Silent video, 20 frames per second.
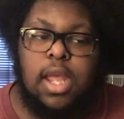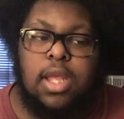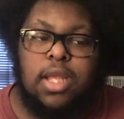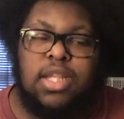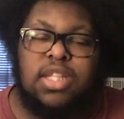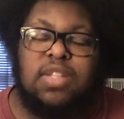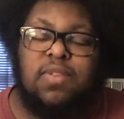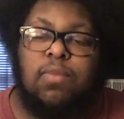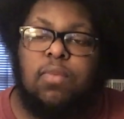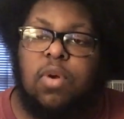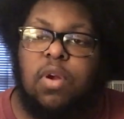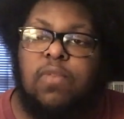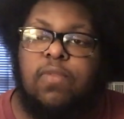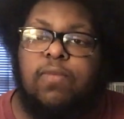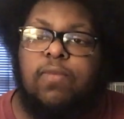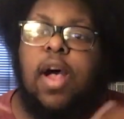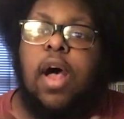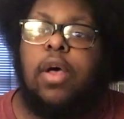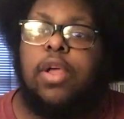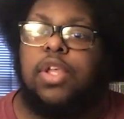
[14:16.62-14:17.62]
is of worth
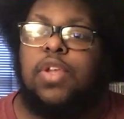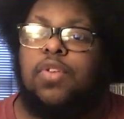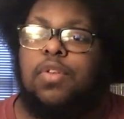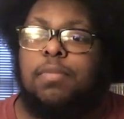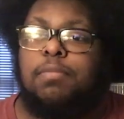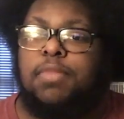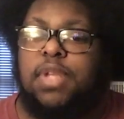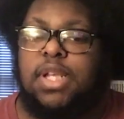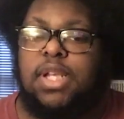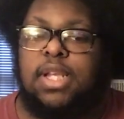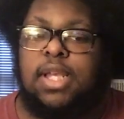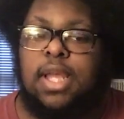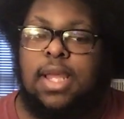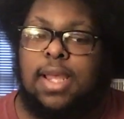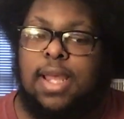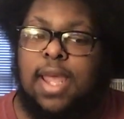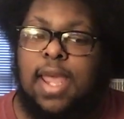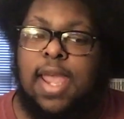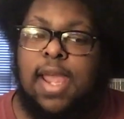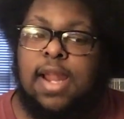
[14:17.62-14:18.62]
value to me
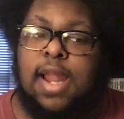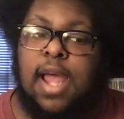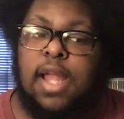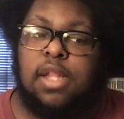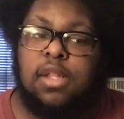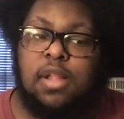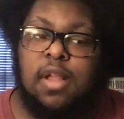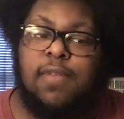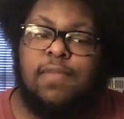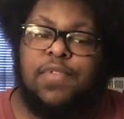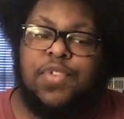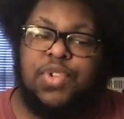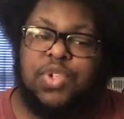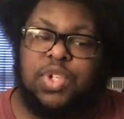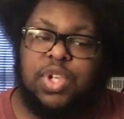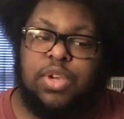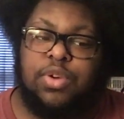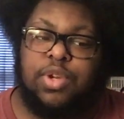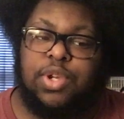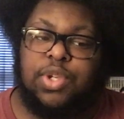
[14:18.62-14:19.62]
and I love the
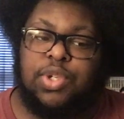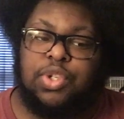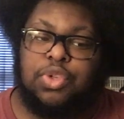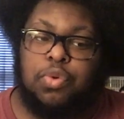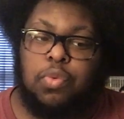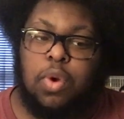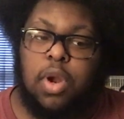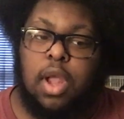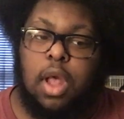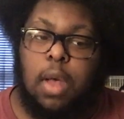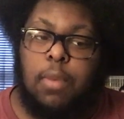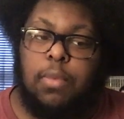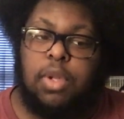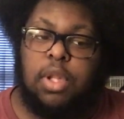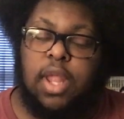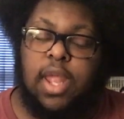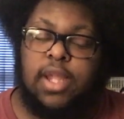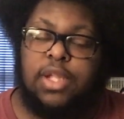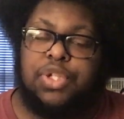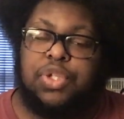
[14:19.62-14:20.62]
series to where I would
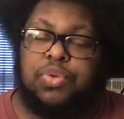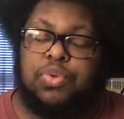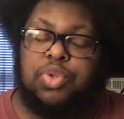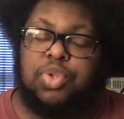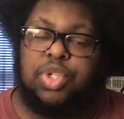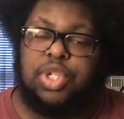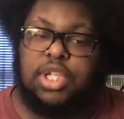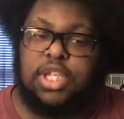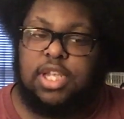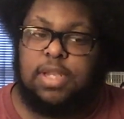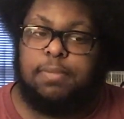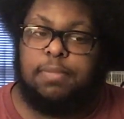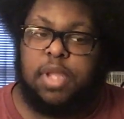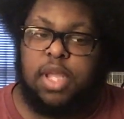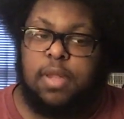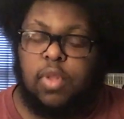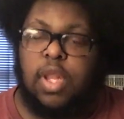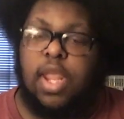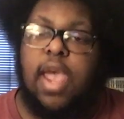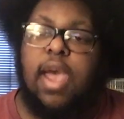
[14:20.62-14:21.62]
like to just keep
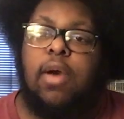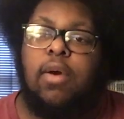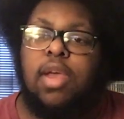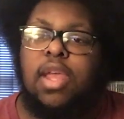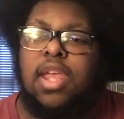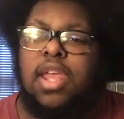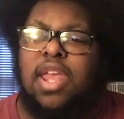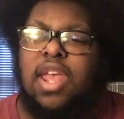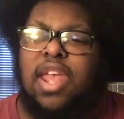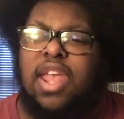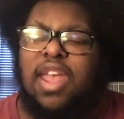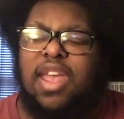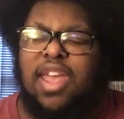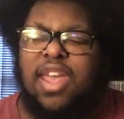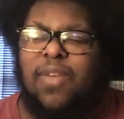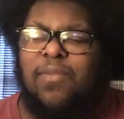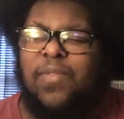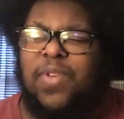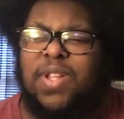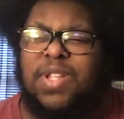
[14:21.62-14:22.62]
it. Now,
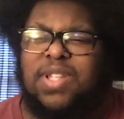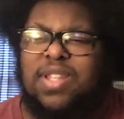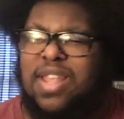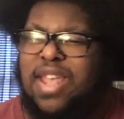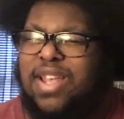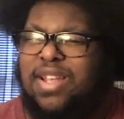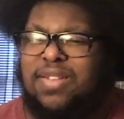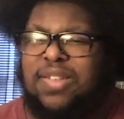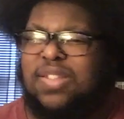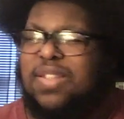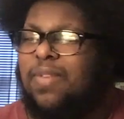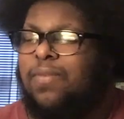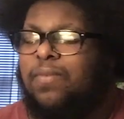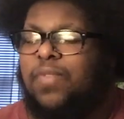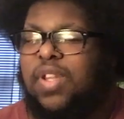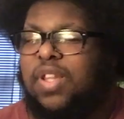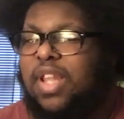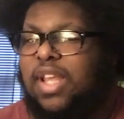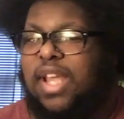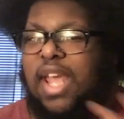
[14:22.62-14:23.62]
if it's like
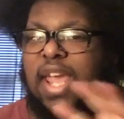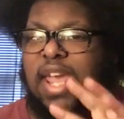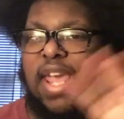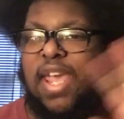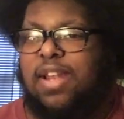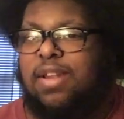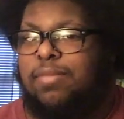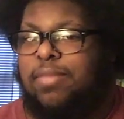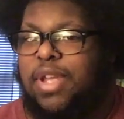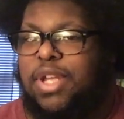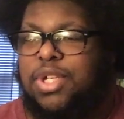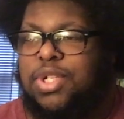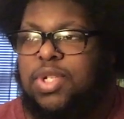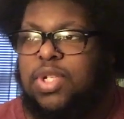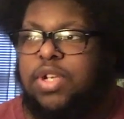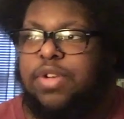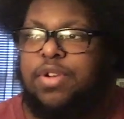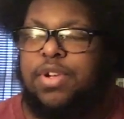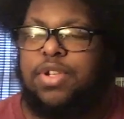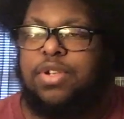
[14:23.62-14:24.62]
something like an anime
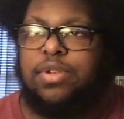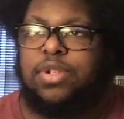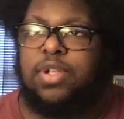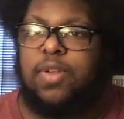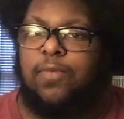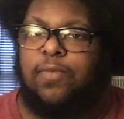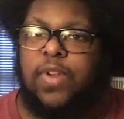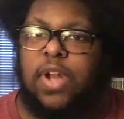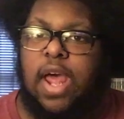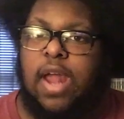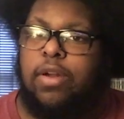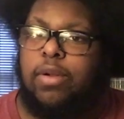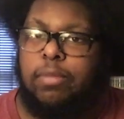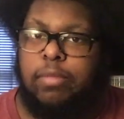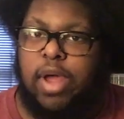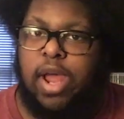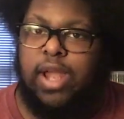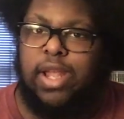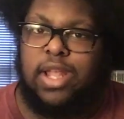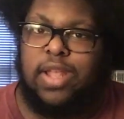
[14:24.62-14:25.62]
series or something, I don't
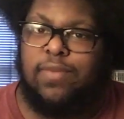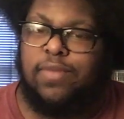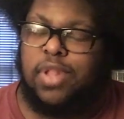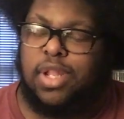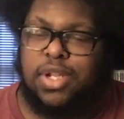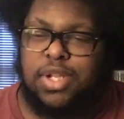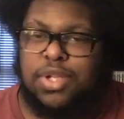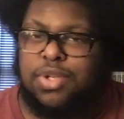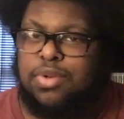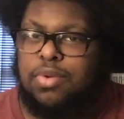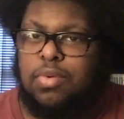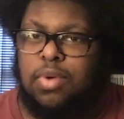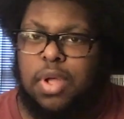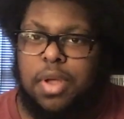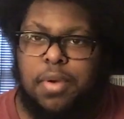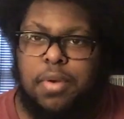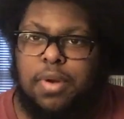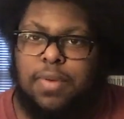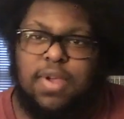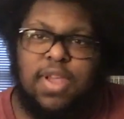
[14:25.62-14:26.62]
mind giving the digital
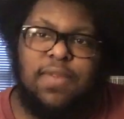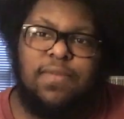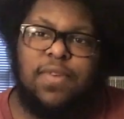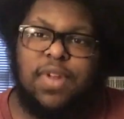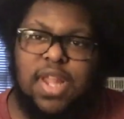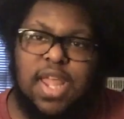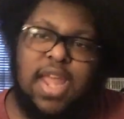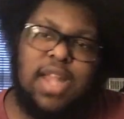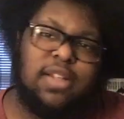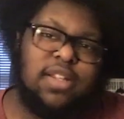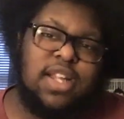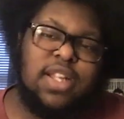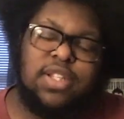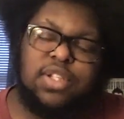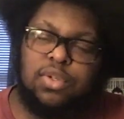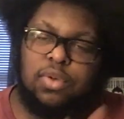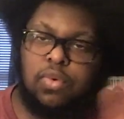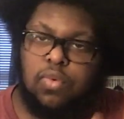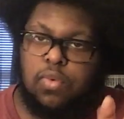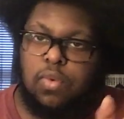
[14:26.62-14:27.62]
code away for that. That's
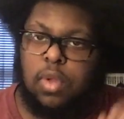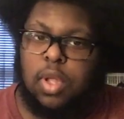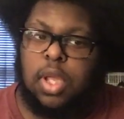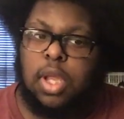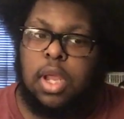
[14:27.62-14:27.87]
cool.